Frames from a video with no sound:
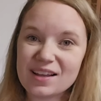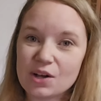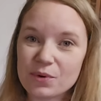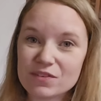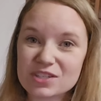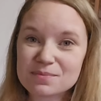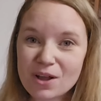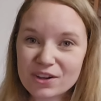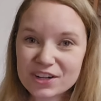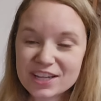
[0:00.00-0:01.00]
Uh, we have a
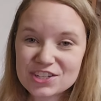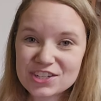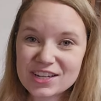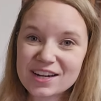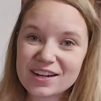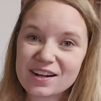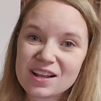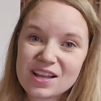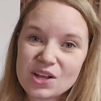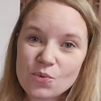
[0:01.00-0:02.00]
smaller kitchen here,